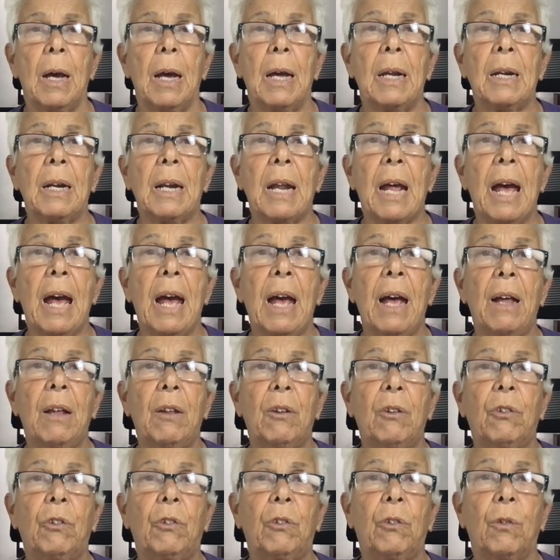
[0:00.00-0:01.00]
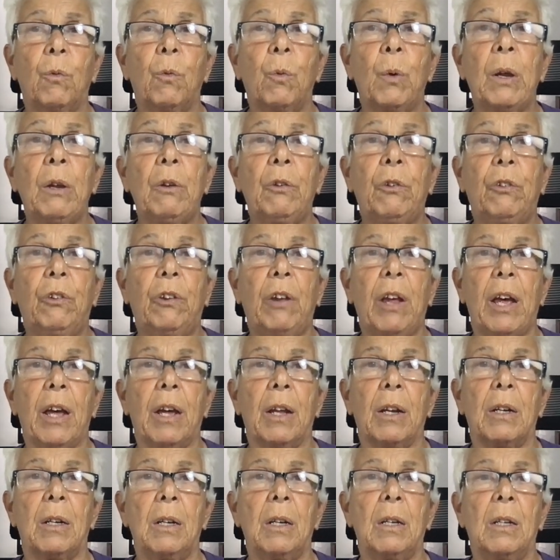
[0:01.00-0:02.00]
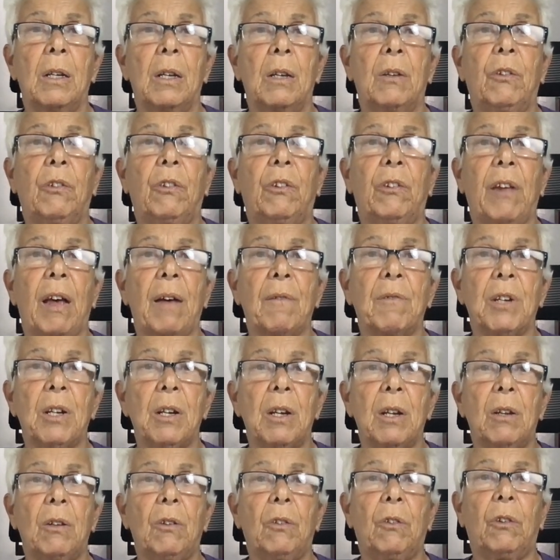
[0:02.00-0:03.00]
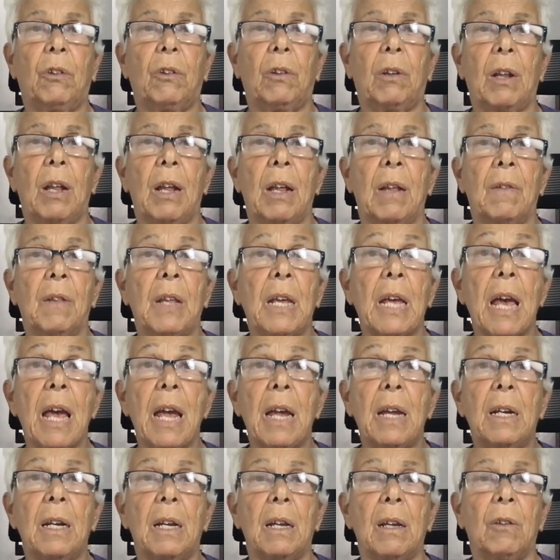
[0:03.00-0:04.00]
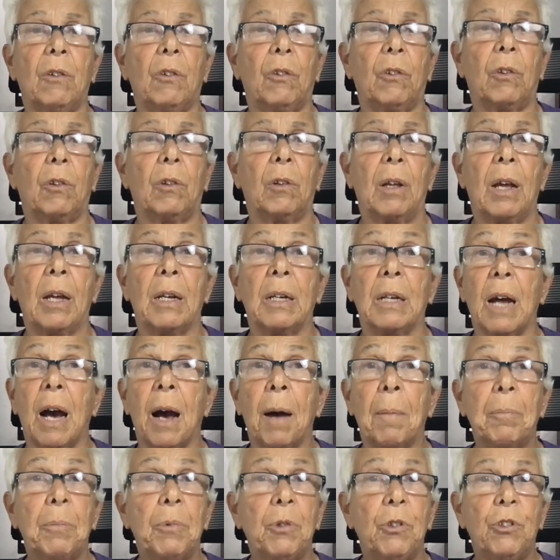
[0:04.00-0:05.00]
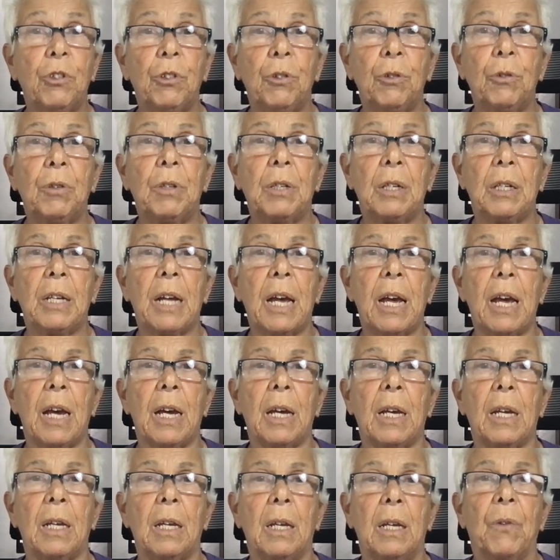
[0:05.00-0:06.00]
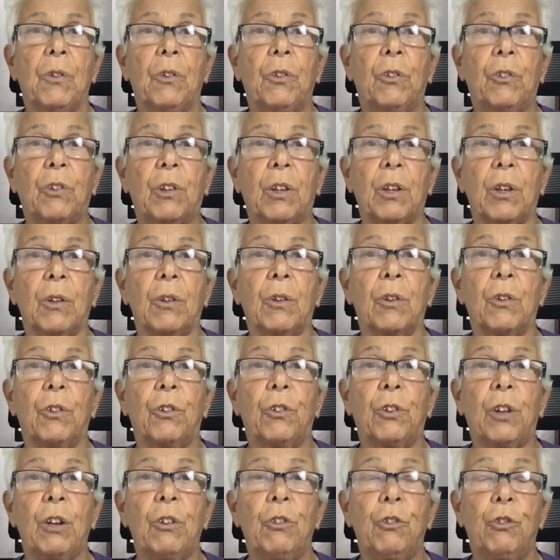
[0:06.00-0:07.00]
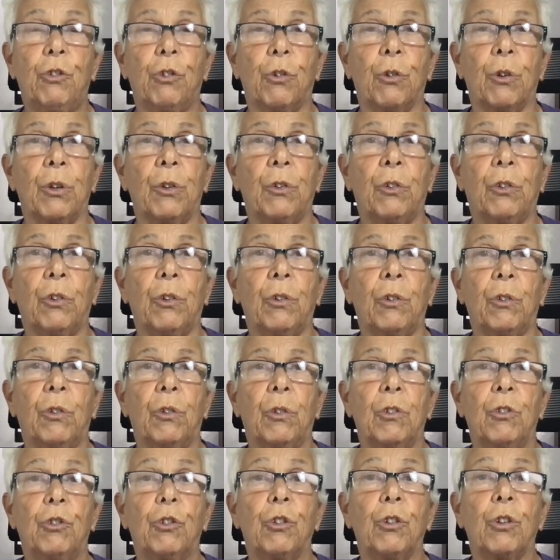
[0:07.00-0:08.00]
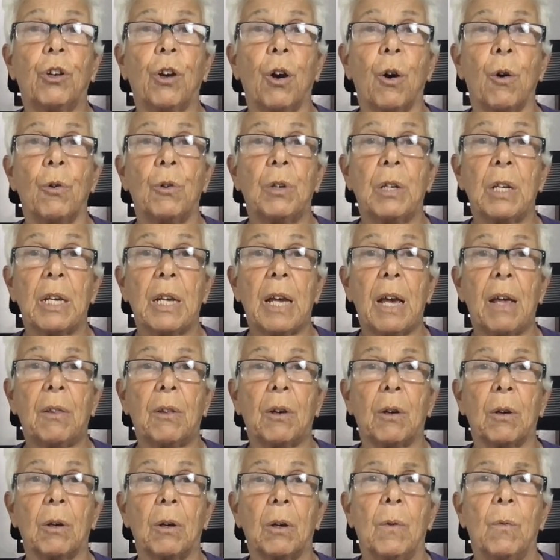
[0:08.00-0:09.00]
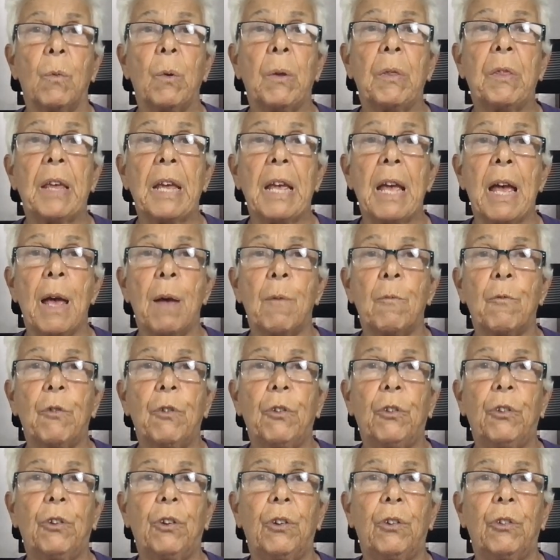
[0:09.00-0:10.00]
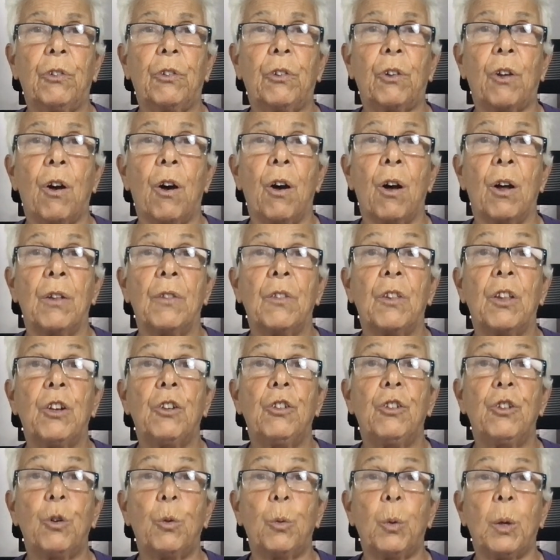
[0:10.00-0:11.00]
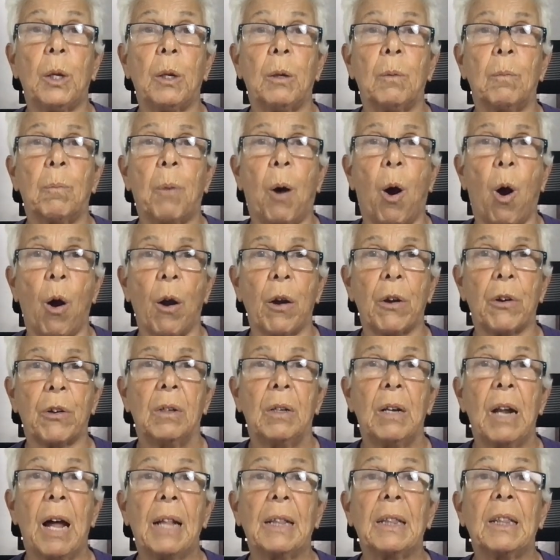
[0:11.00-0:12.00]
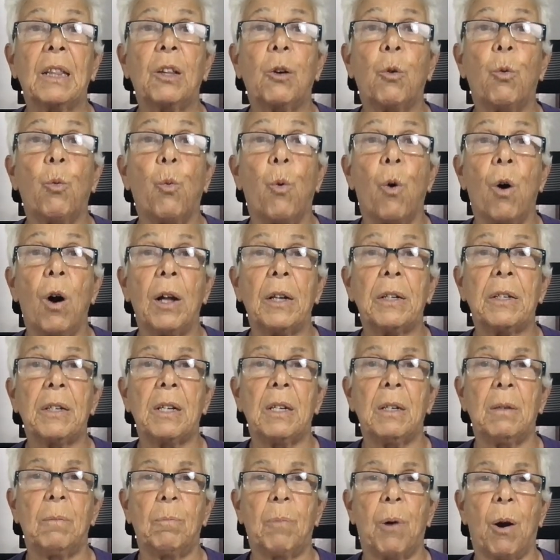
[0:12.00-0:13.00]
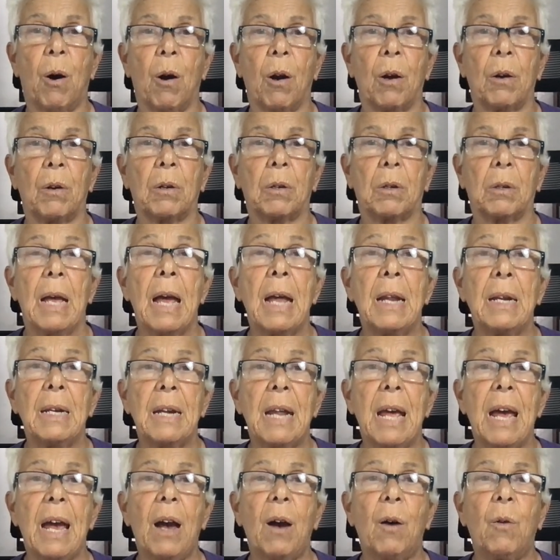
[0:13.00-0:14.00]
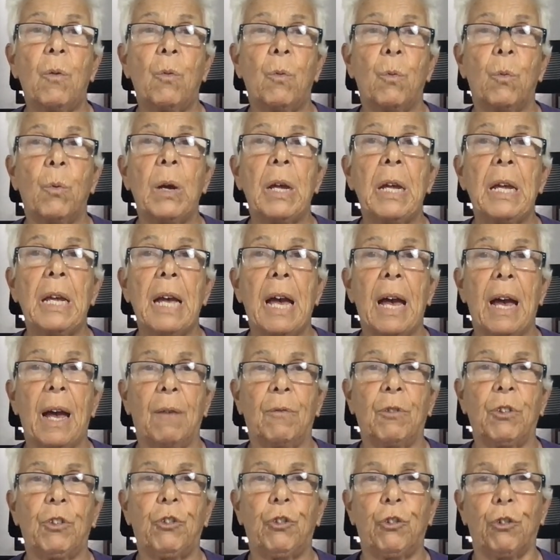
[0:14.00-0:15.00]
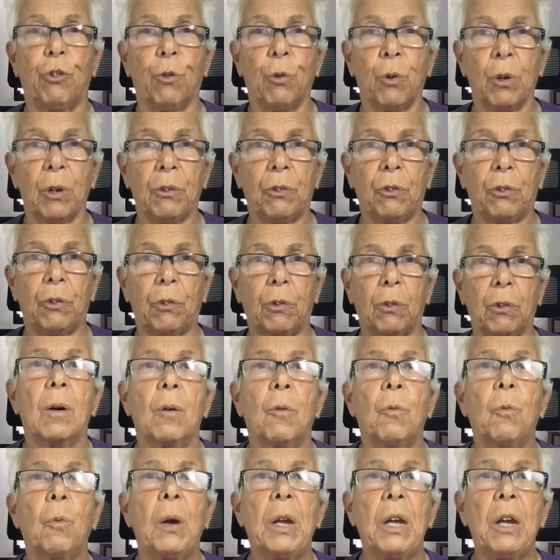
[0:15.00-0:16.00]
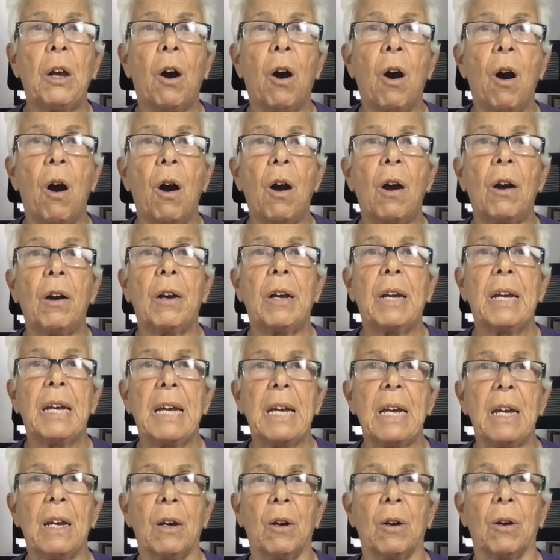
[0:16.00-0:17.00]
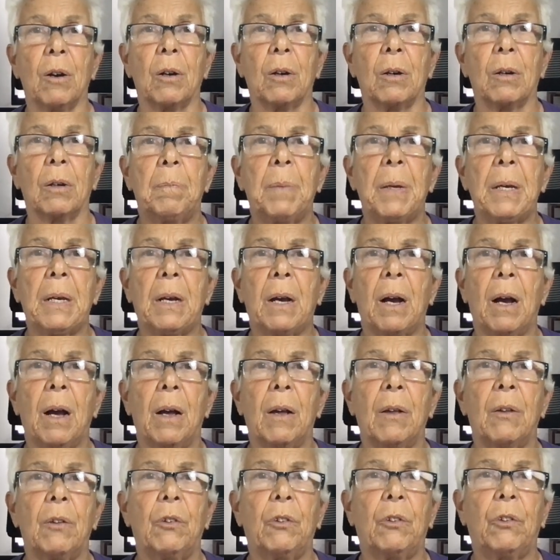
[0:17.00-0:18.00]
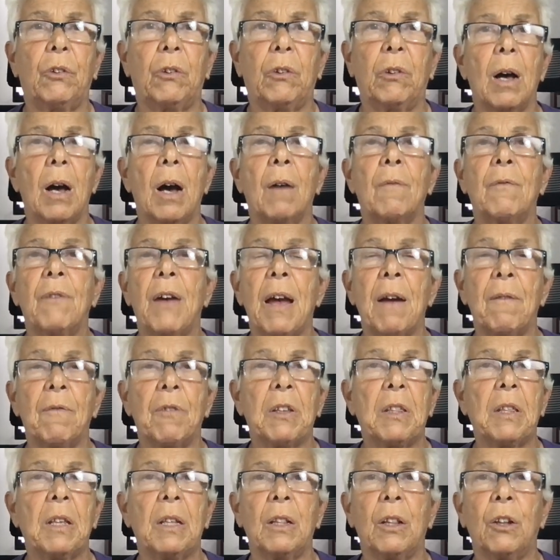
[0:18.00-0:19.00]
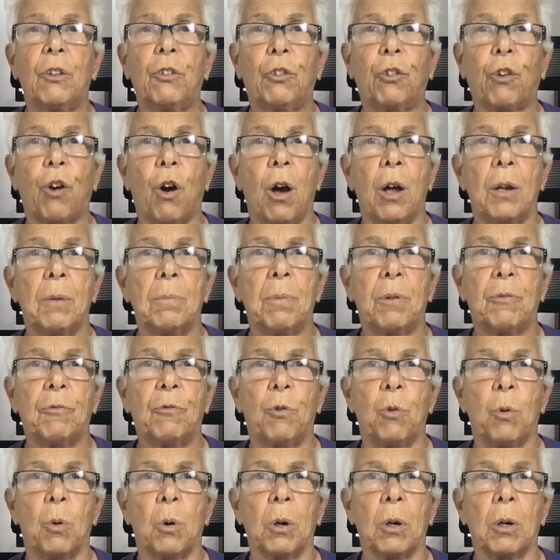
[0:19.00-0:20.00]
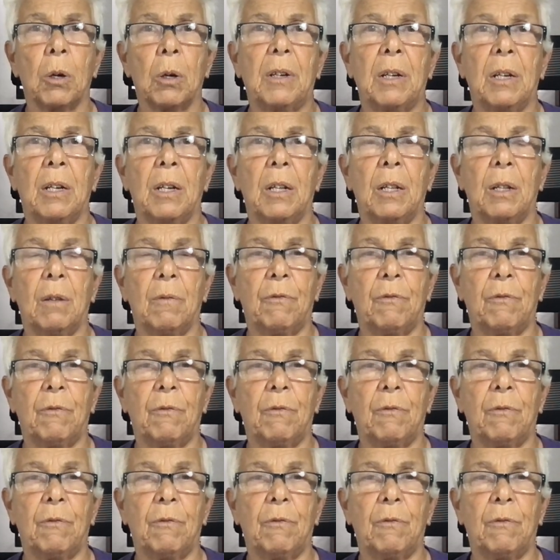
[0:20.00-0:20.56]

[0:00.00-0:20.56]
And as we said in the 70s and the 80s and up to today, skills and choices should go together, with the emphasis on the doing part, not the wanting part. And now we have a choice. We are here because of everything that's gone before. And in the